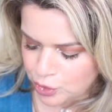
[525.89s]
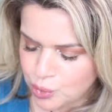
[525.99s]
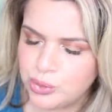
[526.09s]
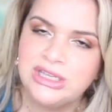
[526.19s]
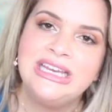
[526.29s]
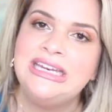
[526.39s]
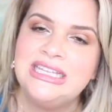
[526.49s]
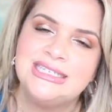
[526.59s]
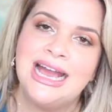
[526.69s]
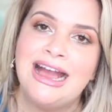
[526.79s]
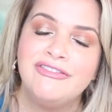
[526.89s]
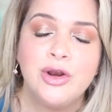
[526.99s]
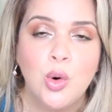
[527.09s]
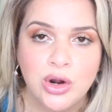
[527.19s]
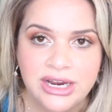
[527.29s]
you really need to have
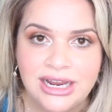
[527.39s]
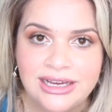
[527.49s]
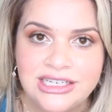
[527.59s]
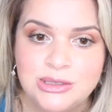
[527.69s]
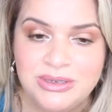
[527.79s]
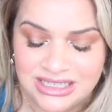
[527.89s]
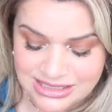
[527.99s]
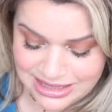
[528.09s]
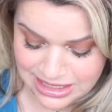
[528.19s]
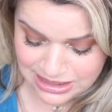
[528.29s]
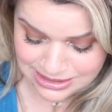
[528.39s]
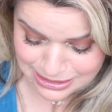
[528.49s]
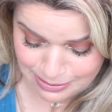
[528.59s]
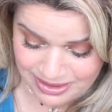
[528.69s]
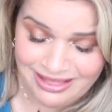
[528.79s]
it organized because then it's
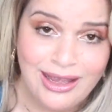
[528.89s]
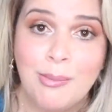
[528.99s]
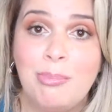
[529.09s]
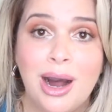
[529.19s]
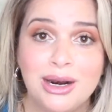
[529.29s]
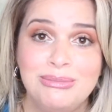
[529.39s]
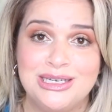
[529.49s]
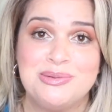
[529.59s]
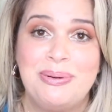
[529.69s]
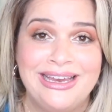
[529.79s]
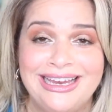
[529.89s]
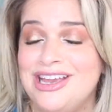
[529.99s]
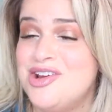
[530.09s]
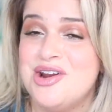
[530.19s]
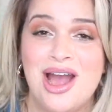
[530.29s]
gonna be like a bottomless pit
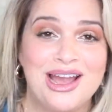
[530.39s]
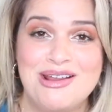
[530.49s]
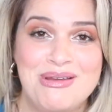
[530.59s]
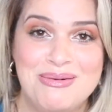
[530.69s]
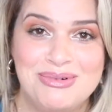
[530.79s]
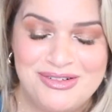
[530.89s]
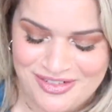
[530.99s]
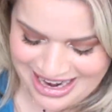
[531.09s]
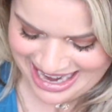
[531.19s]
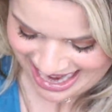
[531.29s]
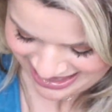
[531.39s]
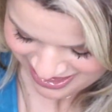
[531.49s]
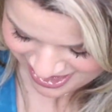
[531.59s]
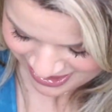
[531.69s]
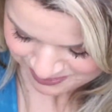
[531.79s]
and you're not gonna be able to find
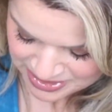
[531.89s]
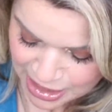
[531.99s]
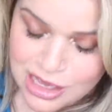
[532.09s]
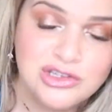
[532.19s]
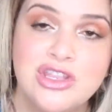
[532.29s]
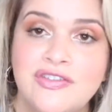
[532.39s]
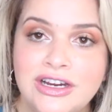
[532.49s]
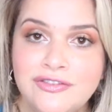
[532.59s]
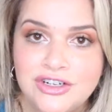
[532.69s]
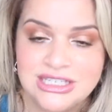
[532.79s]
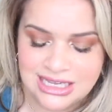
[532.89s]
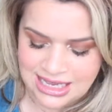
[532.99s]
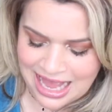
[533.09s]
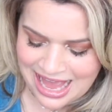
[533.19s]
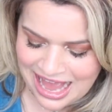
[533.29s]
anything. So the very first thing
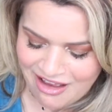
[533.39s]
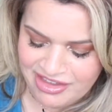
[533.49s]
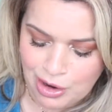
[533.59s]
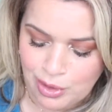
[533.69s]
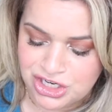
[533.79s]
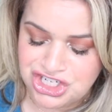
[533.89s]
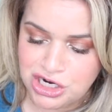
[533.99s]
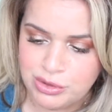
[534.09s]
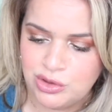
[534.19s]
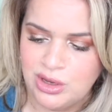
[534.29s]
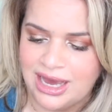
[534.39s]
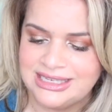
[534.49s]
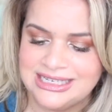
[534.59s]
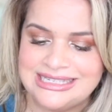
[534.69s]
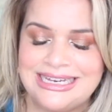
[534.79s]
I have that I wanna share with you
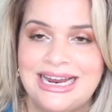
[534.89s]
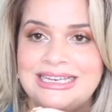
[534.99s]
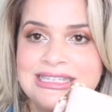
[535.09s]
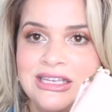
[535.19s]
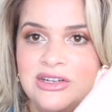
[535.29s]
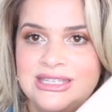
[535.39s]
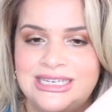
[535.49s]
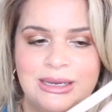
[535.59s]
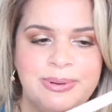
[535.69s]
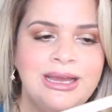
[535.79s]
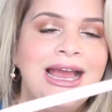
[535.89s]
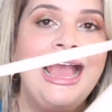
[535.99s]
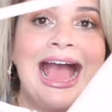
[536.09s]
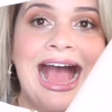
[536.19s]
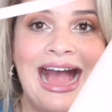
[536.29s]
guys is a nice little tip.
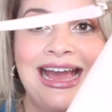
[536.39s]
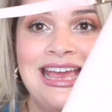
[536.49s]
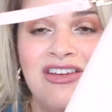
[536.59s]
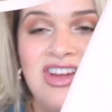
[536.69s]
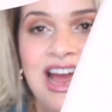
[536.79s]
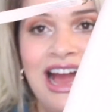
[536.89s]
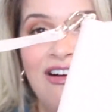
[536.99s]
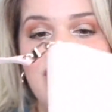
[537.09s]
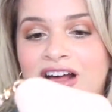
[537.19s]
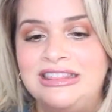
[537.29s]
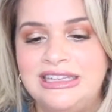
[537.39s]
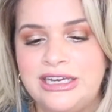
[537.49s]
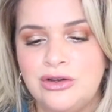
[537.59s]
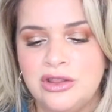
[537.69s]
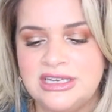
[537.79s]
I even have a
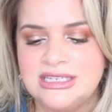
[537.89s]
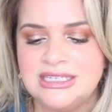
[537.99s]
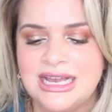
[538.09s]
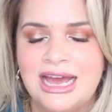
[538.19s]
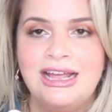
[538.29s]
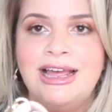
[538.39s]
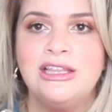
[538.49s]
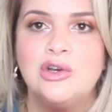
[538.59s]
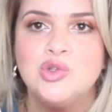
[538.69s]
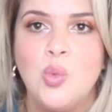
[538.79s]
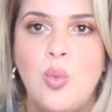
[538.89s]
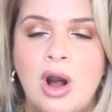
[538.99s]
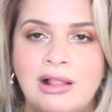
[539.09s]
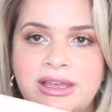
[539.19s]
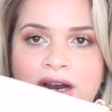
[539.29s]
little, this is kind of like those
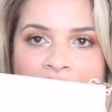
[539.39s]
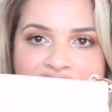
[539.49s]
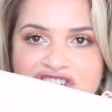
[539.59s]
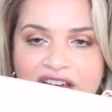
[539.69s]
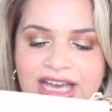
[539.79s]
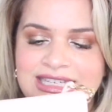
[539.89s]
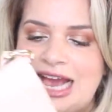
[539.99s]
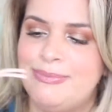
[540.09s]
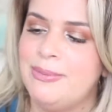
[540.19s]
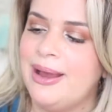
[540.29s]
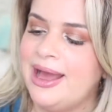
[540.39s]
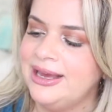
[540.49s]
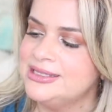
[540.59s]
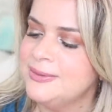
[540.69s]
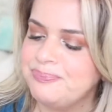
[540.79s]
wallet on chain type of
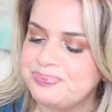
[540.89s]
bags